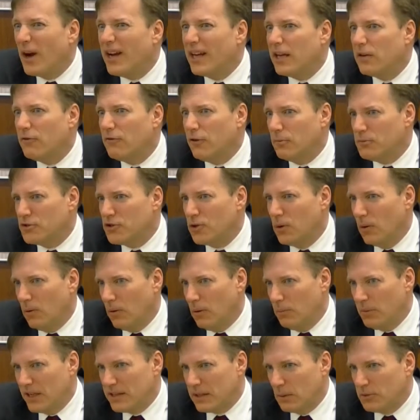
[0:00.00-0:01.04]
break from
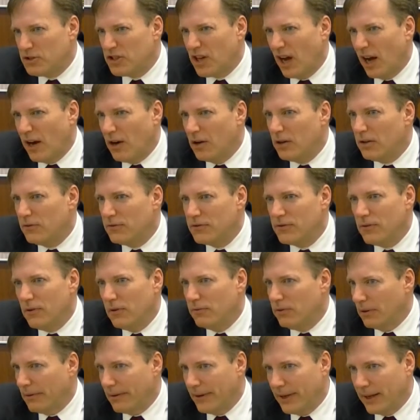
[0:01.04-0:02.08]
school because I was tired of,
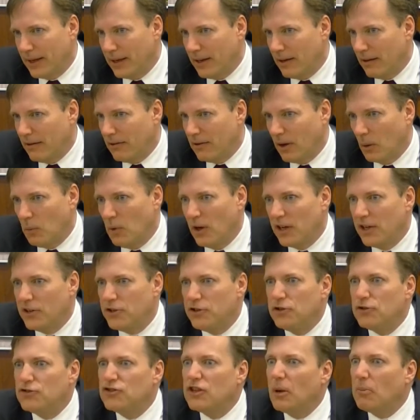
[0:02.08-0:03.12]
of learning and I wanted to
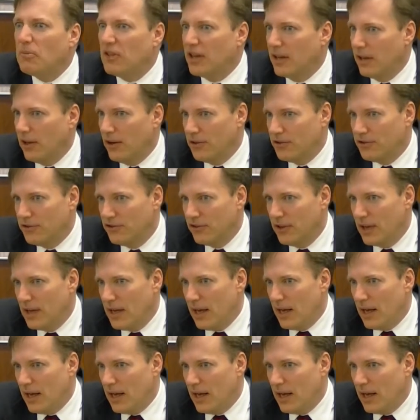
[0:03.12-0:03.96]
do something else.